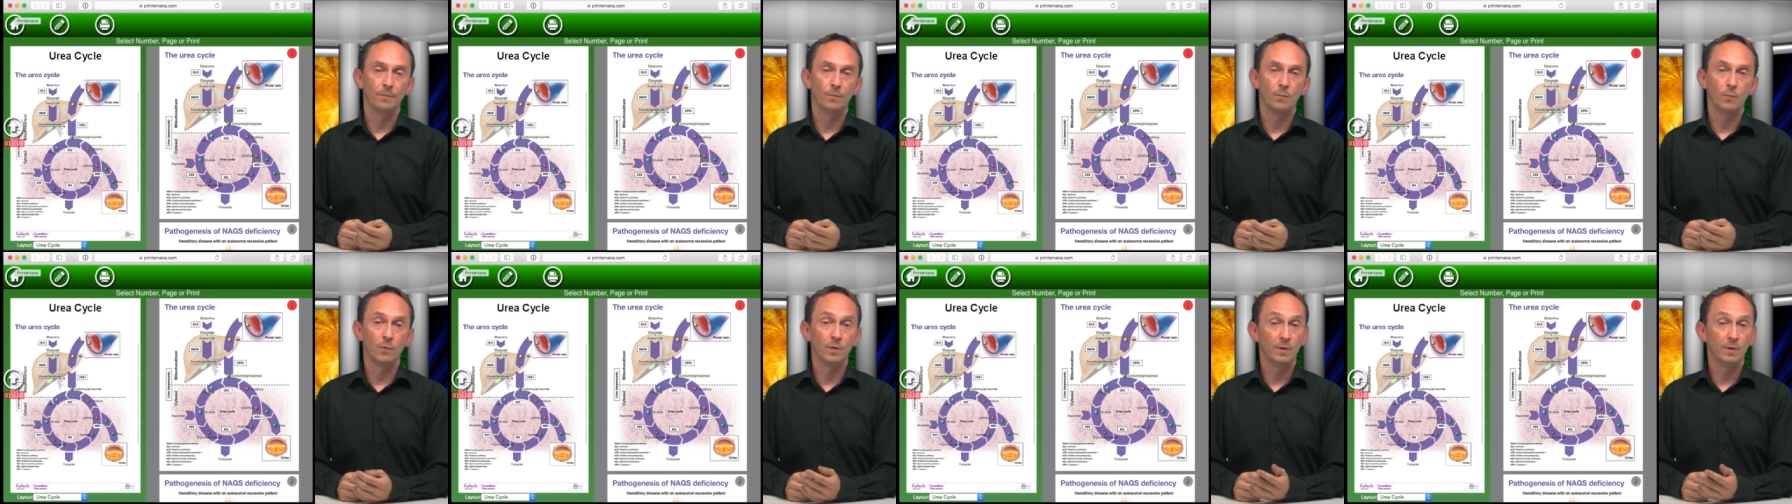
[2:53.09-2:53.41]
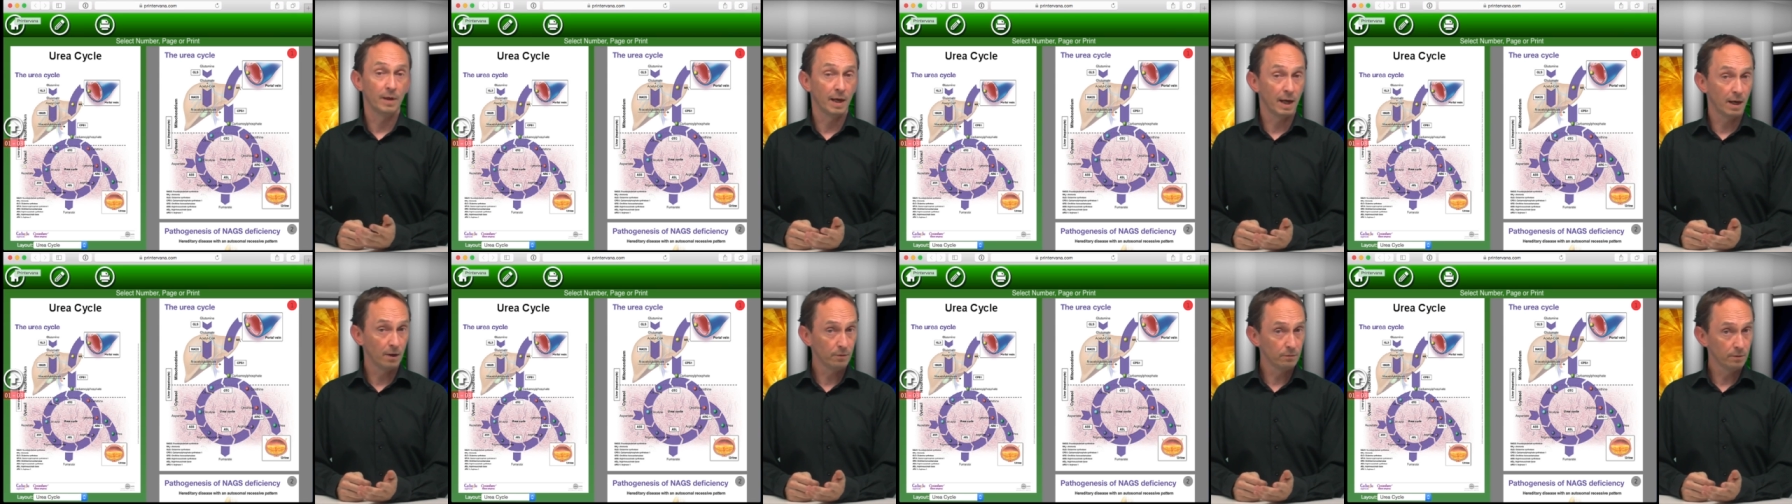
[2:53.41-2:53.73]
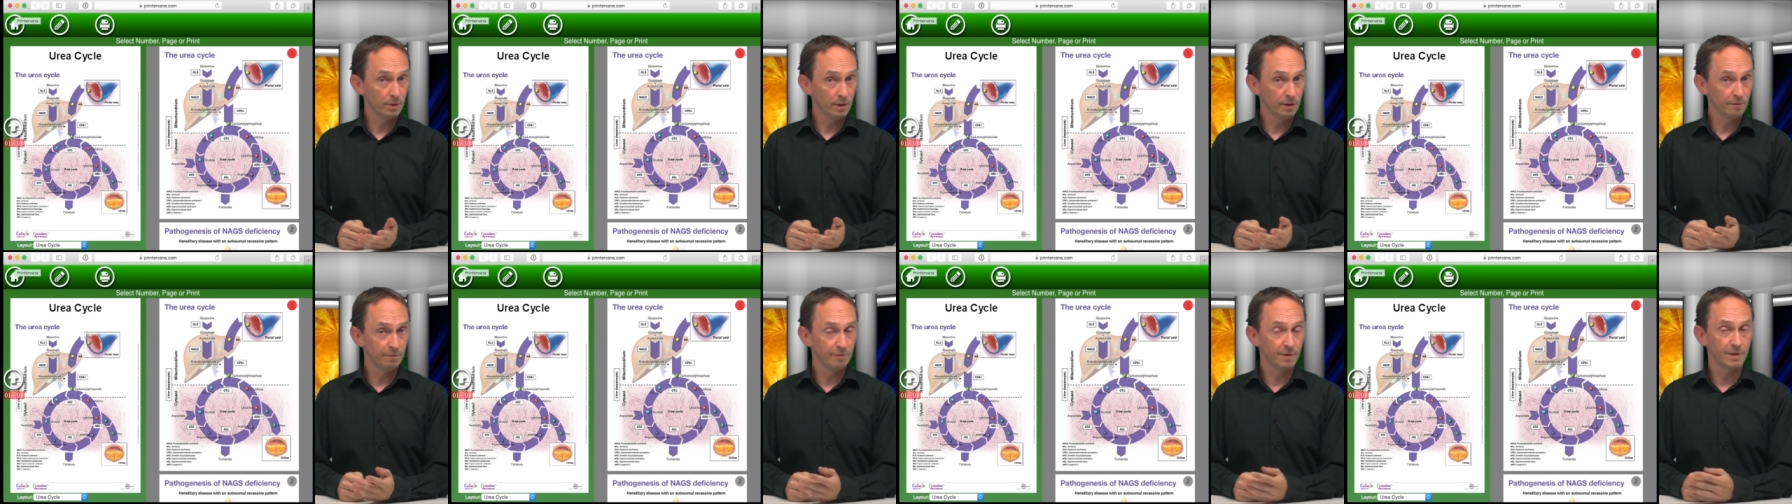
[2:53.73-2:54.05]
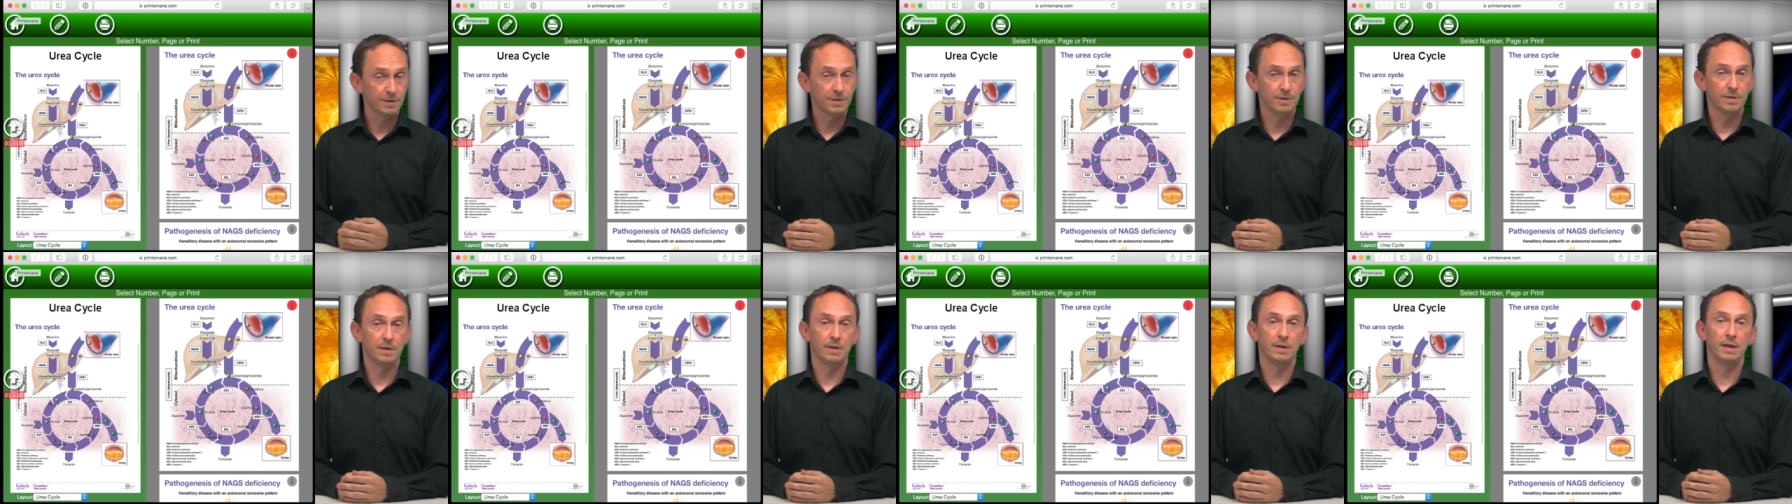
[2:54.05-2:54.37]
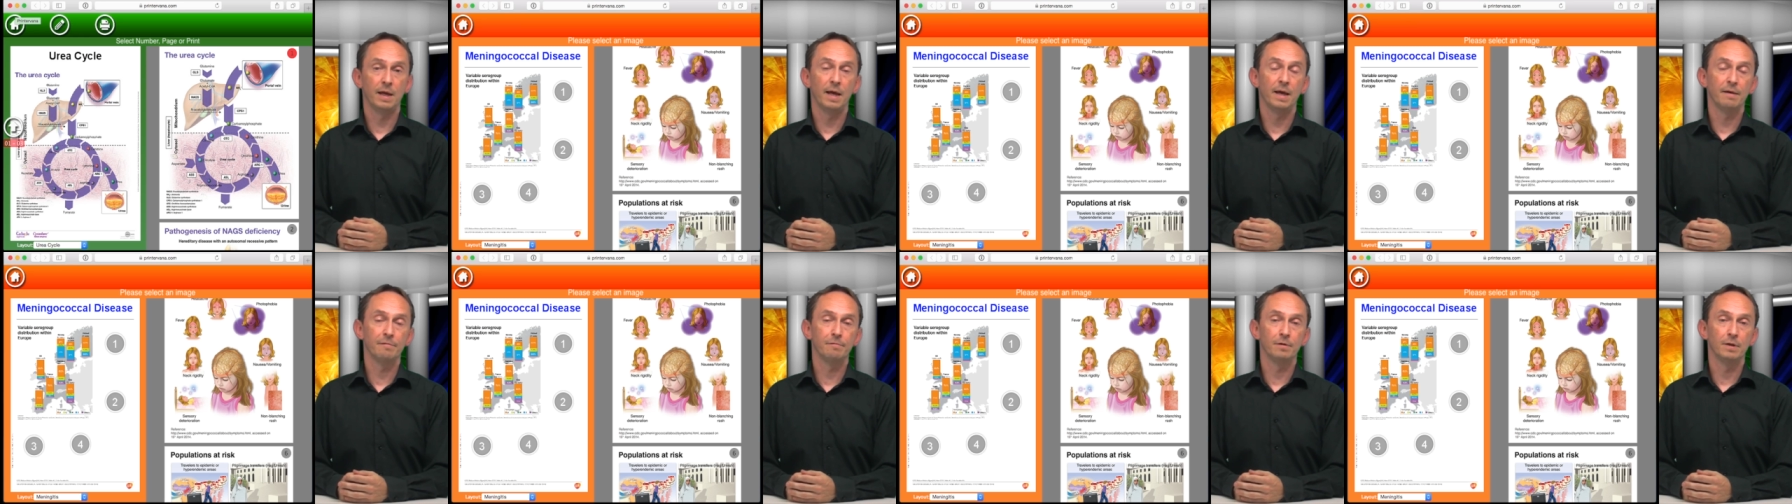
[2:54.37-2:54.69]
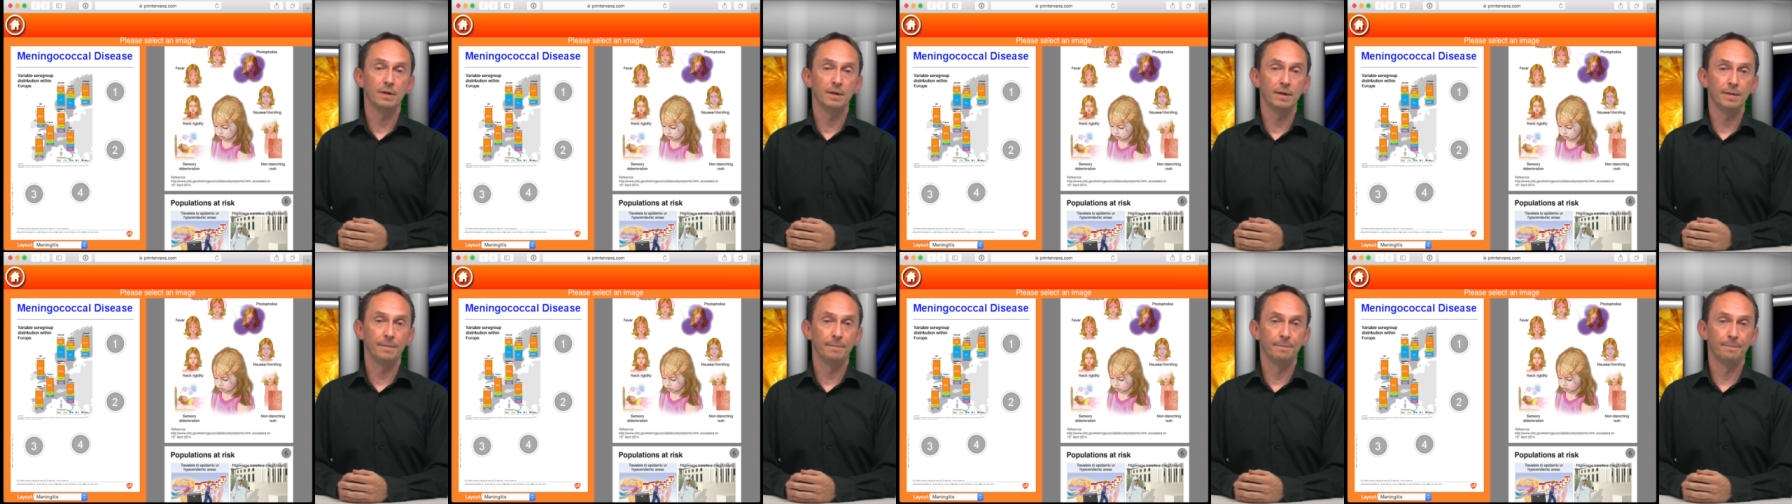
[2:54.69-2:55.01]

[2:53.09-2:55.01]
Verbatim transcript: without investing heavily.